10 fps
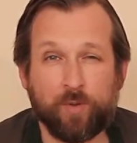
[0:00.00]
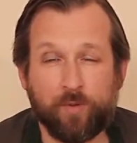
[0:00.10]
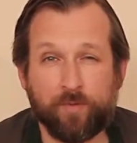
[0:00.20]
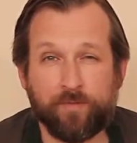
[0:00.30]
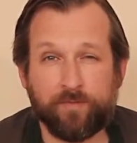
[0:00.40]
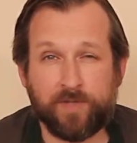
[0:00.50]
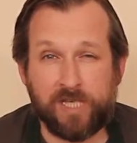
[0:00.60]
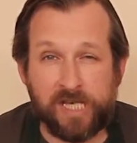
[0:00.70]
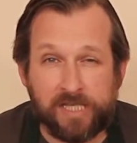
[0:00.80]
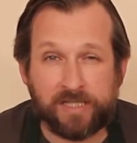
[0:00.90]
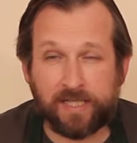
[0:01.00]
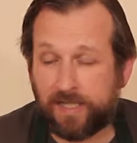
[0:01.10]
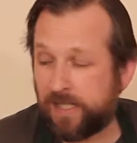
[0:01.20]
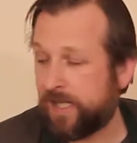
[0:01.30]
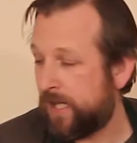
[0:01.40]
of yeast
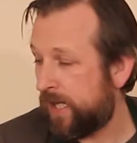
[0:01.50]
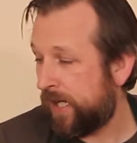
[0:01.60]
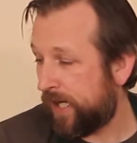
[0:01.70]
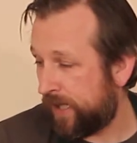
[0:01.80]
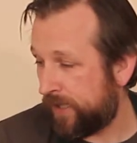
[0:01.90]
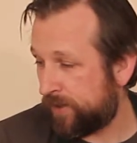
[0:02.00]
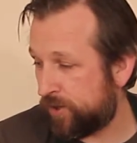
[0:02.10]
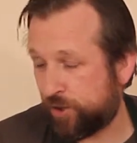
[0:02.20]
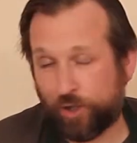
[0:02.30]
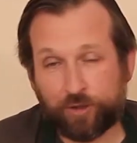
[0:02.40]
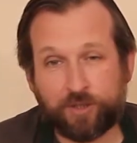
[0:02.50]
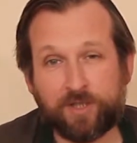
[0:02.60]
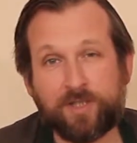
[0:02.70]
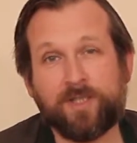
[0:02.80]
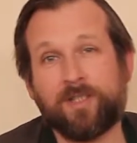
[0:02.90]
and salt,
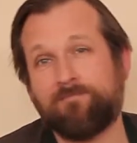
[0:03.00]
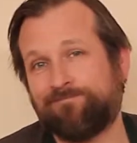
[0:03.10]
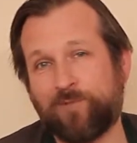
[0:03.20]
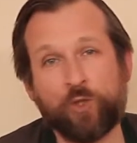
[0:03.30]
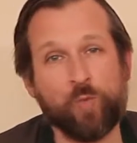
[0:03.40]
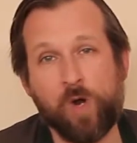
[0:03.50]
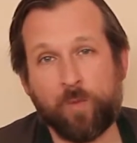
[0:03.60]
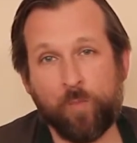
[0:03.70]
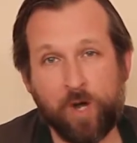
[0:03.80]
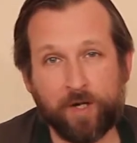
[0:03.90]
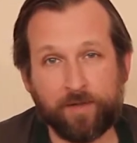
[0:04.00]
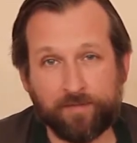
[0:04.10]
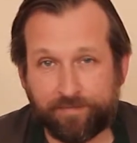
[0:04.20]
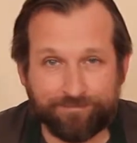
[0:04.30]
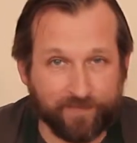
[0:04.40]
lukewarm water,
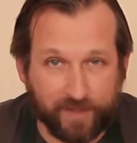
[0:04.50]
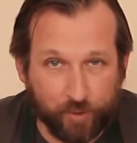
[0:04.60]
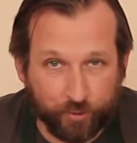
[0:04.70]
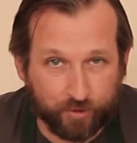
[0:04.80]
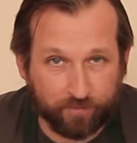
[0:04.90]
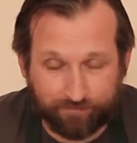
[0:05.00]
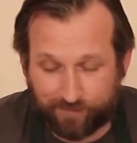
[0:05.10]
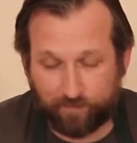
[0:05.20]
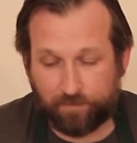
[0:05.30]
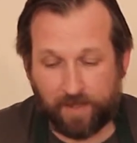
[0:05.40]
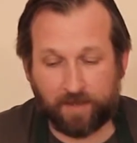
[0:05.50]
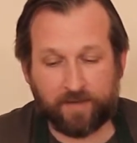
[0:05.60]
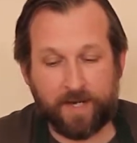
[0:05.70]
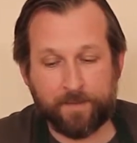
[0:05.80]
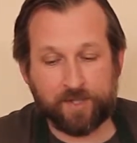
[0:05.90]
300
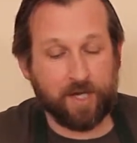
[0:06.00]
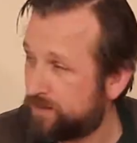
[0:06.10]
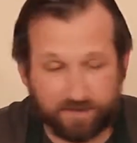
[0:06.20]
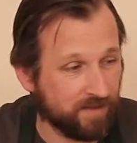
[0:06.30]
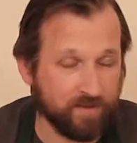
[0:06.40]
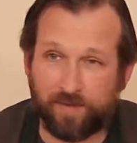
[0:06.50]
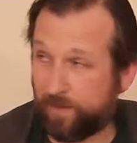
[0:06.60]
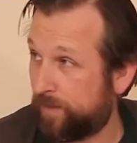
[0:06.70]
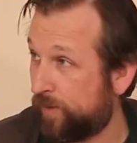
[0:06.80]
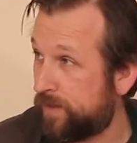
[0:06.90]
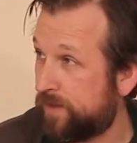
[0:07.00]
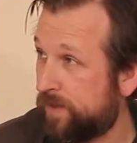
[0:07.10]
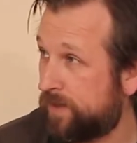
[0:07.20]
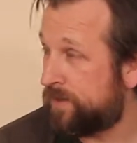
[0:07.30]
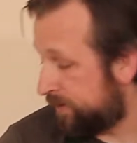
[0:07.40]
milligrams. So originally back
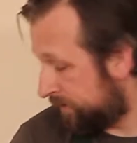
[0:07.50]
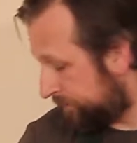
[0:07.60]
in the day,